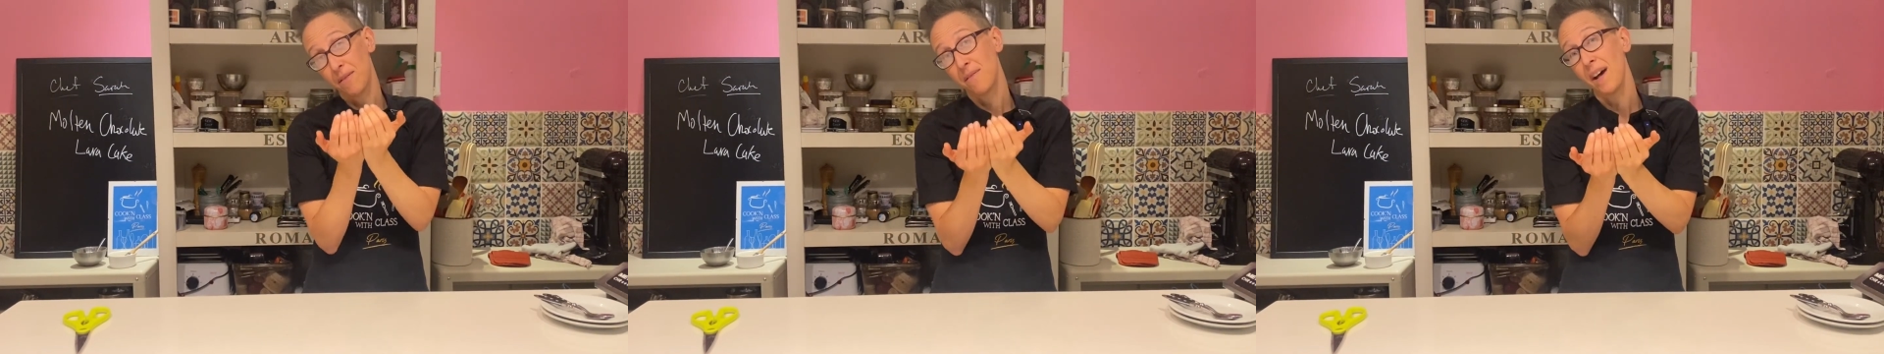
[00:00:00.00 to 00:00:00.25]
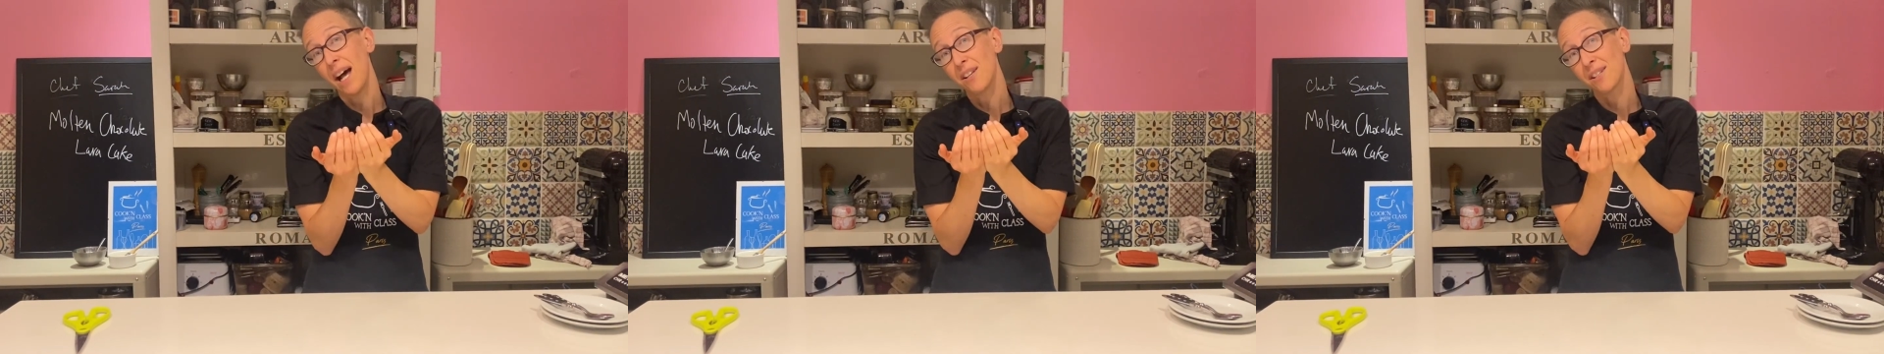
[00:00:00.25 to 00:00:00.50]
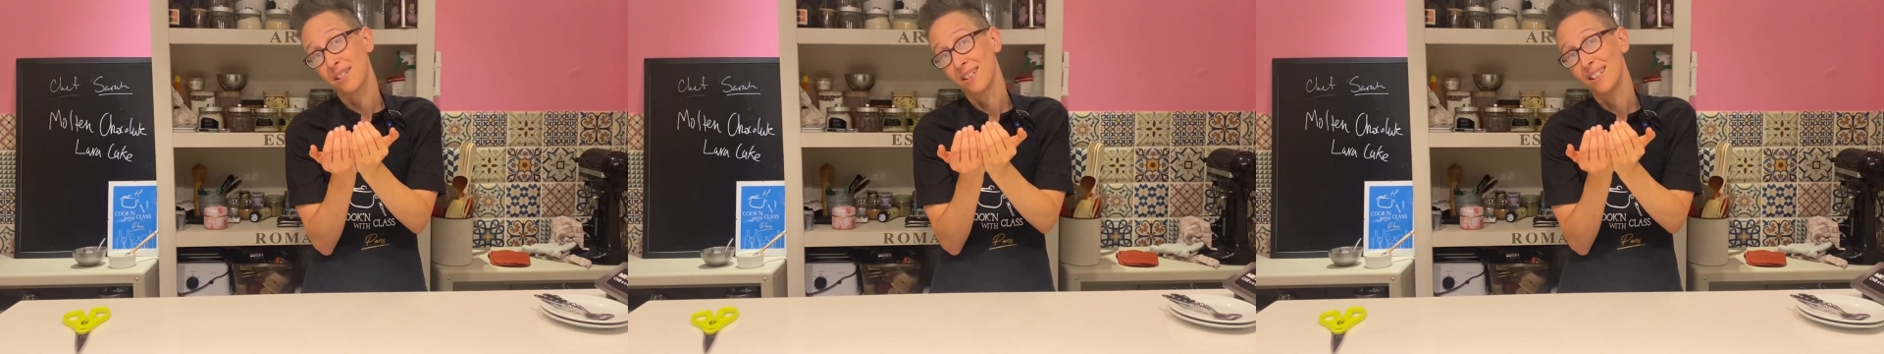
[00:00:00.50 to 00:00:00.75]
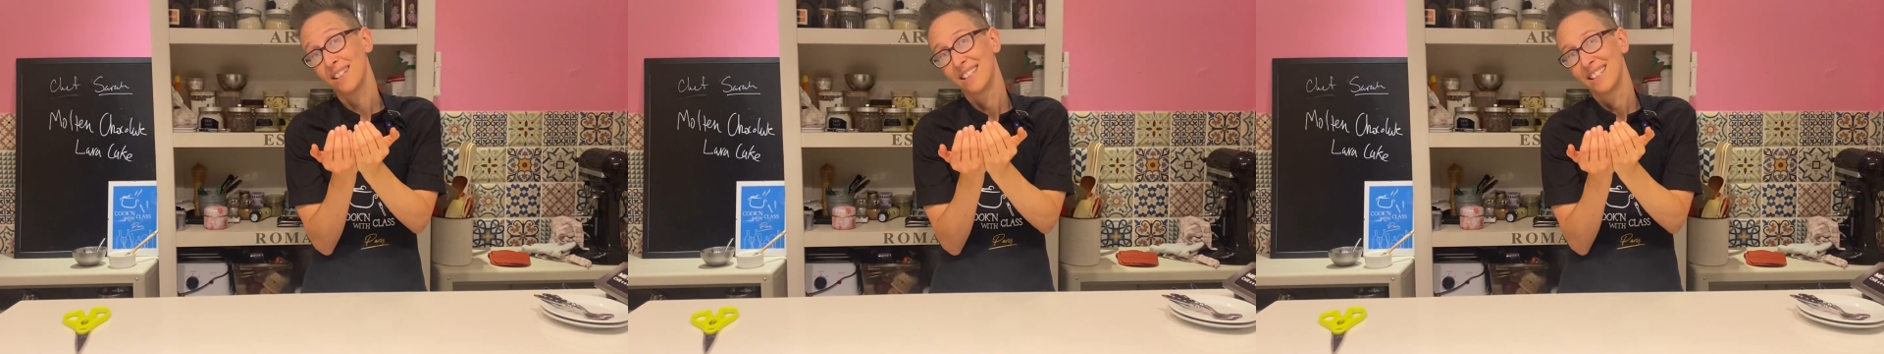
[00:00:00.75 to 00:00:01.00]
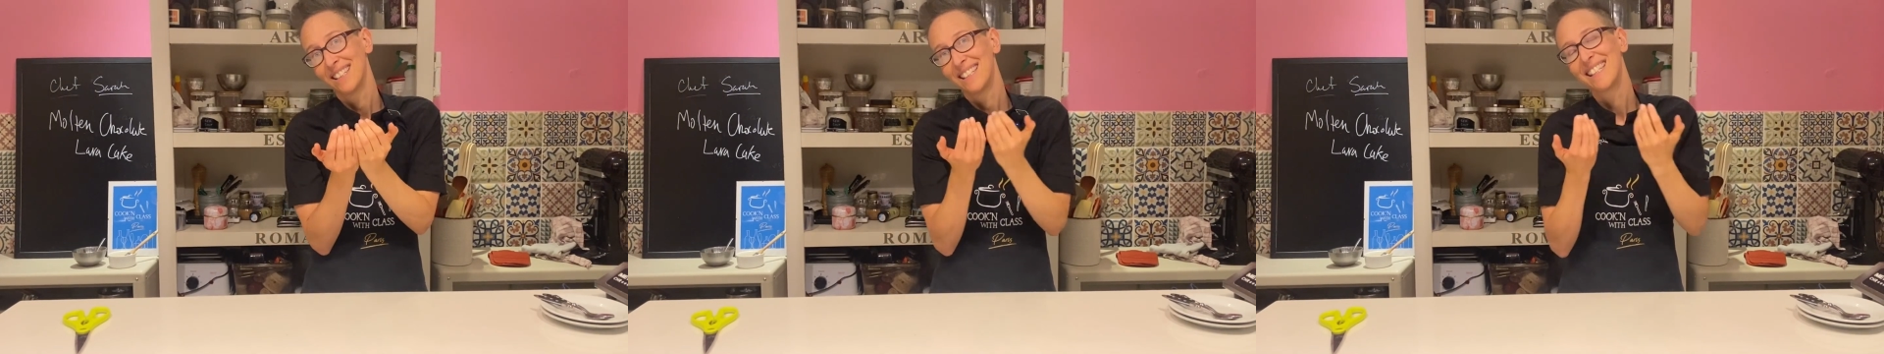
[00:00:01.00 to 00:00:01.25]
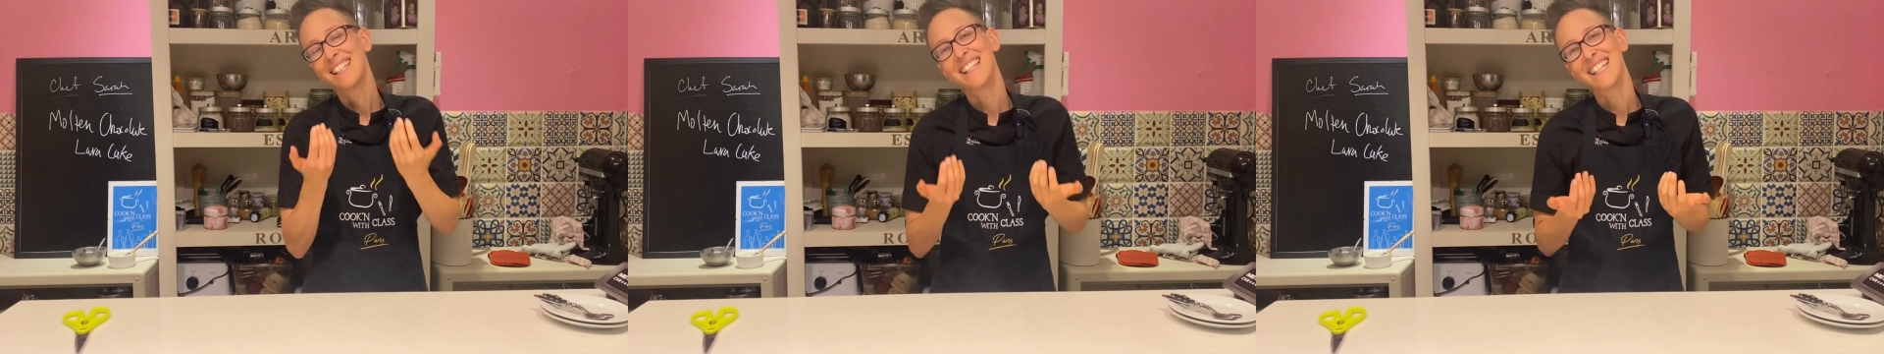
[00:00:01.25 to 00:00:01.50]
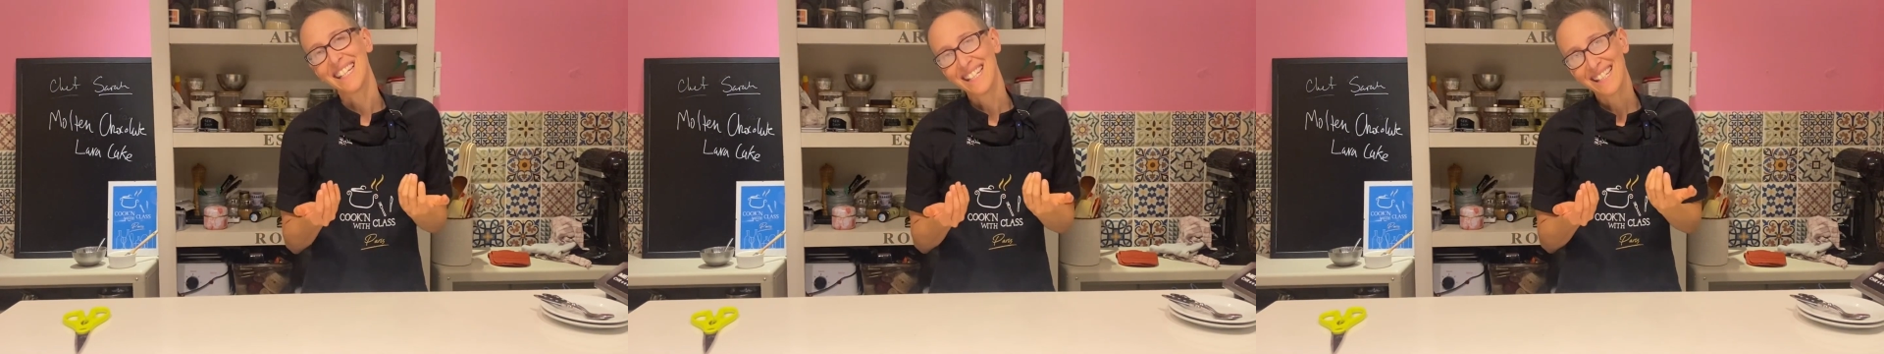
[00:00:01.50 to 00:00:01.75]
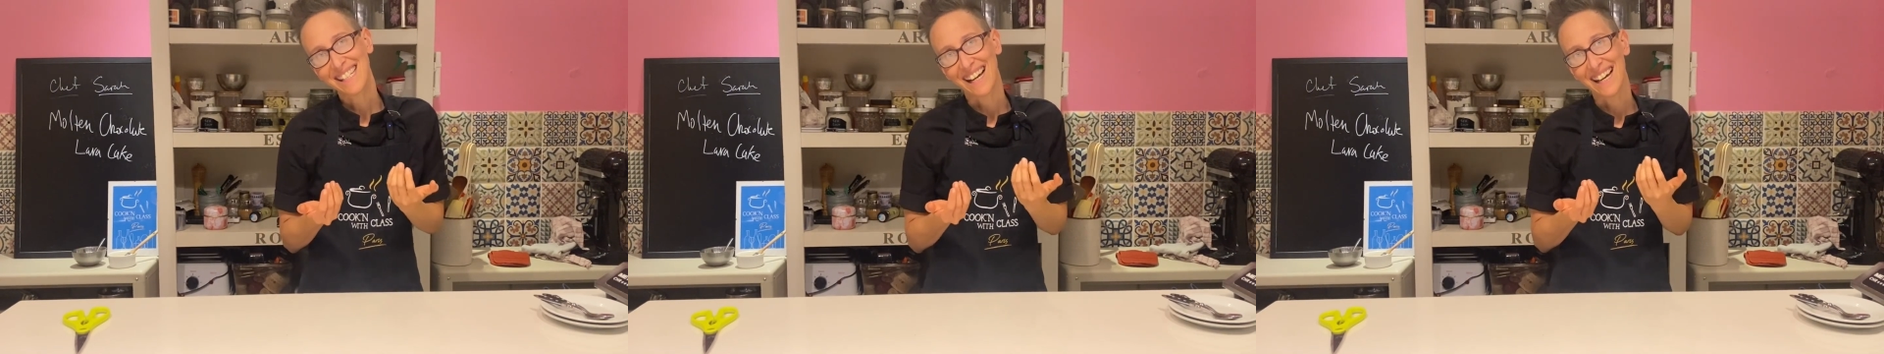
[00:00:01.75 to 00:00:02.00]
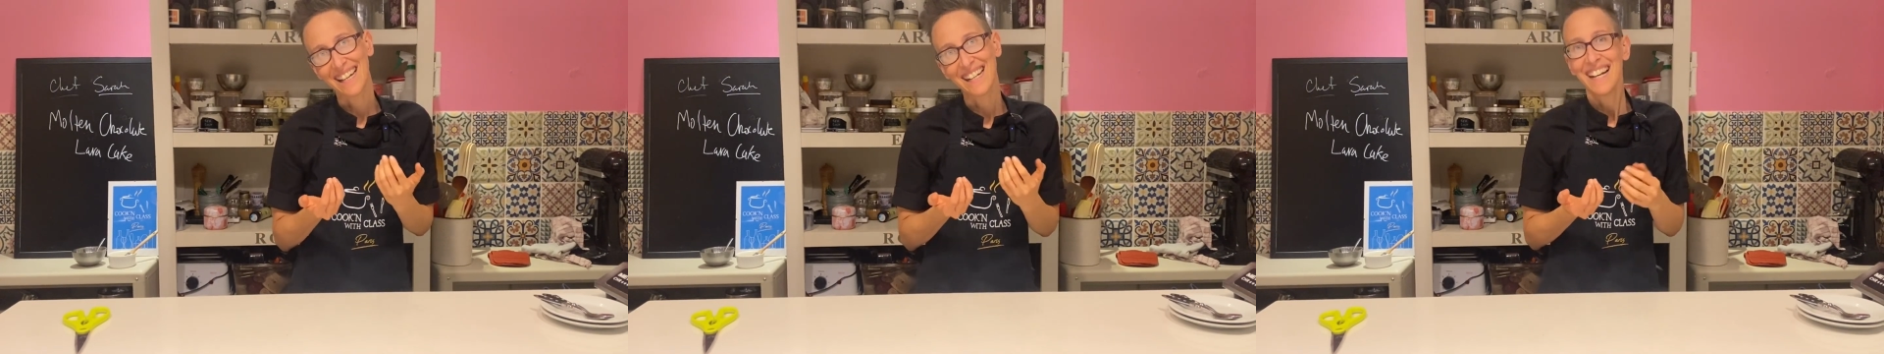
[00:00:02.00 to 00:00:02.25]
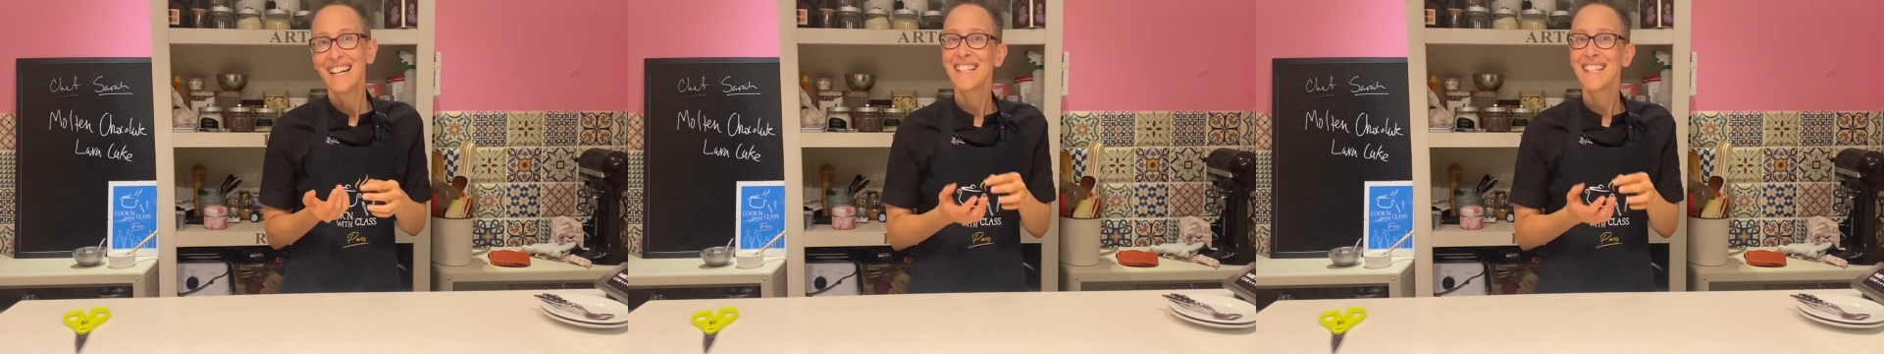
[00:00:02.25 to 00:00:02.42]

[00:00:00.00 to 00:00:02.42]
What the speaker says: faster than the inside,